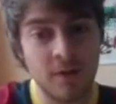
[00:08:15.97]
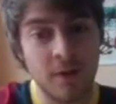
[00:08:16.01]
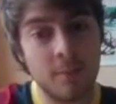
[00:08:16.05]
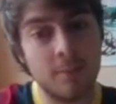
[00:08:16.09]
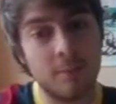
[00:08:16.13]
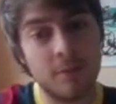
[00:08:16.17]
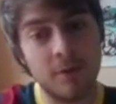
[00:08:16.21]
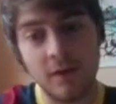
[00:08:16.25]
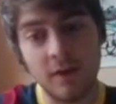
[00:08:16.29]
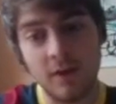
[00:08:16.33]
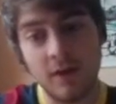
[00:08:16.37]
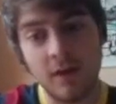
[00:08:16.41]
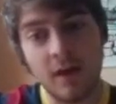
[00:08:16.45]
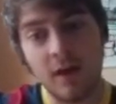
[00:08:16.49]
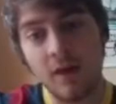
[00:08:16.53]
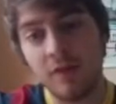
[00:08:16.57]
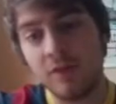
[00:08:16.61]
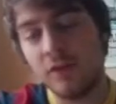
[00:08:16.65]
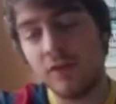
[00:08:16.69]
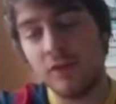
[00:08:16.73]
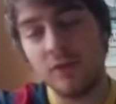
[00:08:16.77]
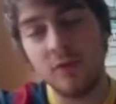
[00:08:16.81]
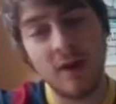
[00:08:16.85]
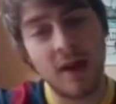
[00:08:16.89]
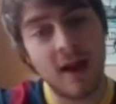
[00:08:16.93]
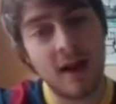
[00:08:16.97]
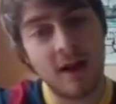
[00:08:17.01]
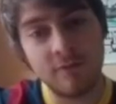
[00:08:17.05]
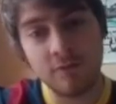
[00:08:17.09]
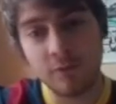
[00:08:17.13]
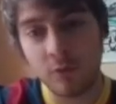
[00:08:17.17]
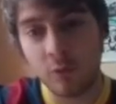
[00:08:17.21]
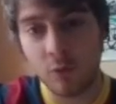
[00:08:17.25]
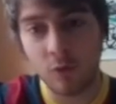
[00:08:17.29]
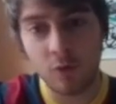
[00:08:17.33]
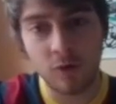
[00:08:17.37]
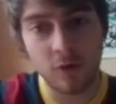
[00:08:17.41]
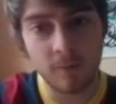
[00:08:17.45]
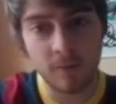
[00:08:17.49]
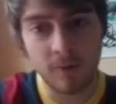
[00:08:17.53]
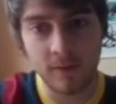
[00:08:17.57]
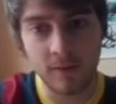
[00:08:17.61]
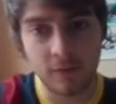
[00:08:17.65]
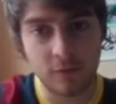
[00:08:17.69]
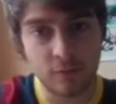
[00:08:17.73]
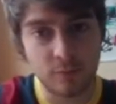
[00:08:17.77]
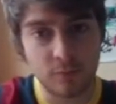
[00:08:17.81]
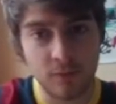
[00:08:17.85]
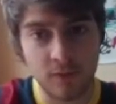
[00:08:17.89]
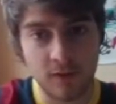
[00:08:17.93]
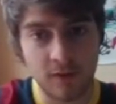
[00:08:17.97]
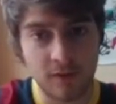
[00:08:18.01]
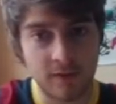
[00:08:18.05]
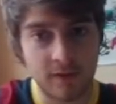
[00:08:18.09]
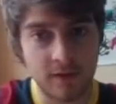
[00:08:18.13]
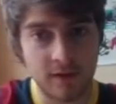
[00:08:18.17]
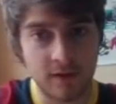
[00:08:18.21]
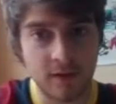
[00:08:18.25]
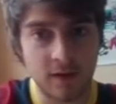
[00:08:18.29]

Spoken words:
But I think you have to hold him at this point.